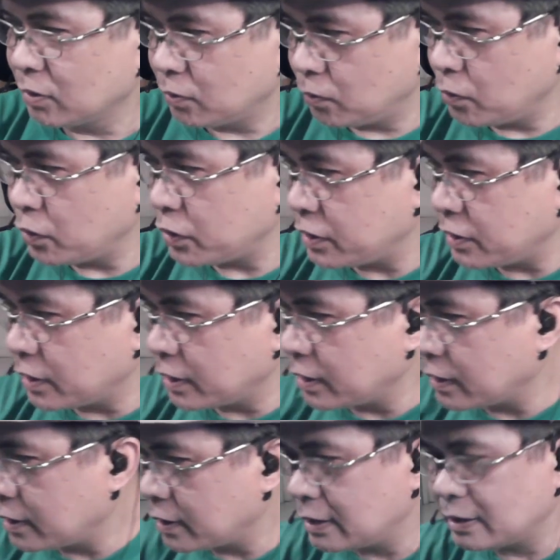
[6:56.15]
would
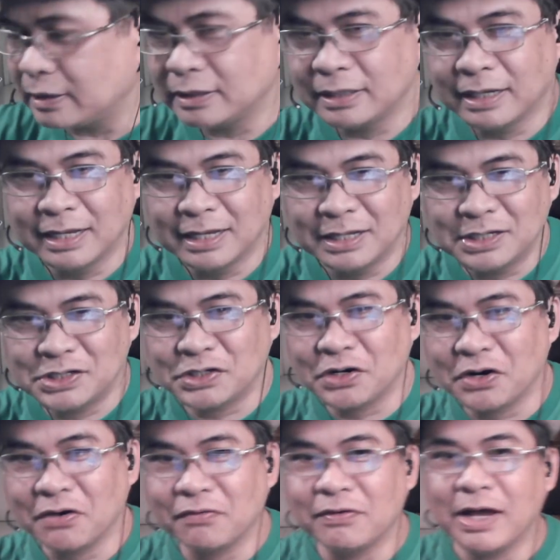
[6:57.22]

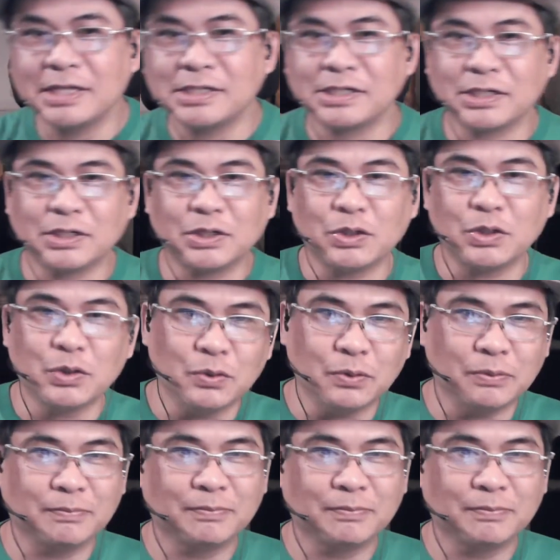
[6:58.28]
serve as a clue.